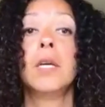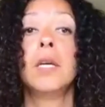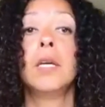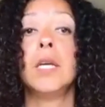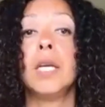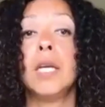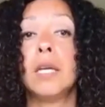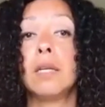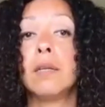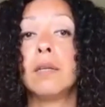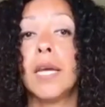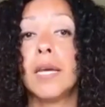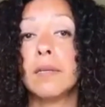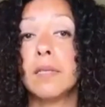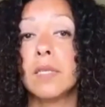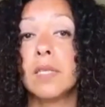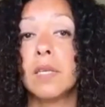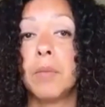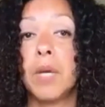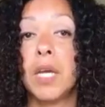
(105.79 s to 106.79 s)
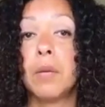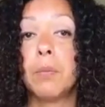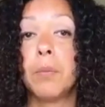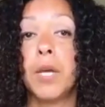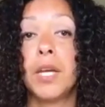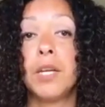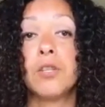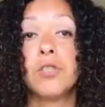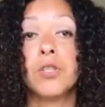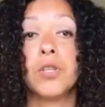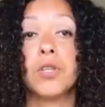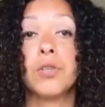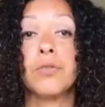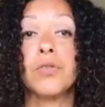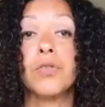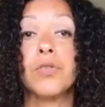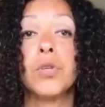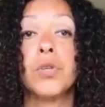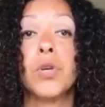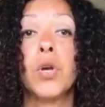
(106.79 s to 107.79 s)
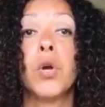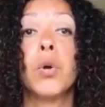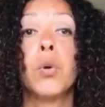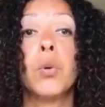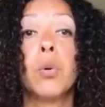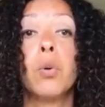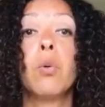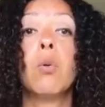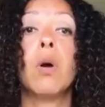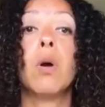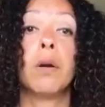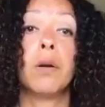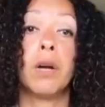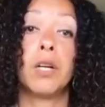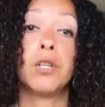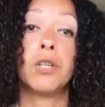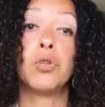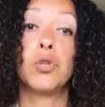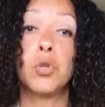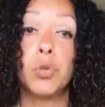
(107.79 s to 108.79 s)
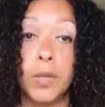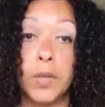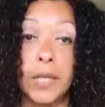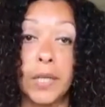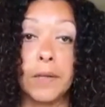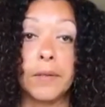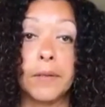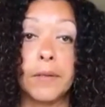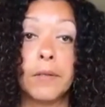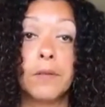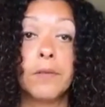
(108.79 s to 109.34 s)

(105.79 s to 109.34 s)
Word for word: in S M A patients who are untreated.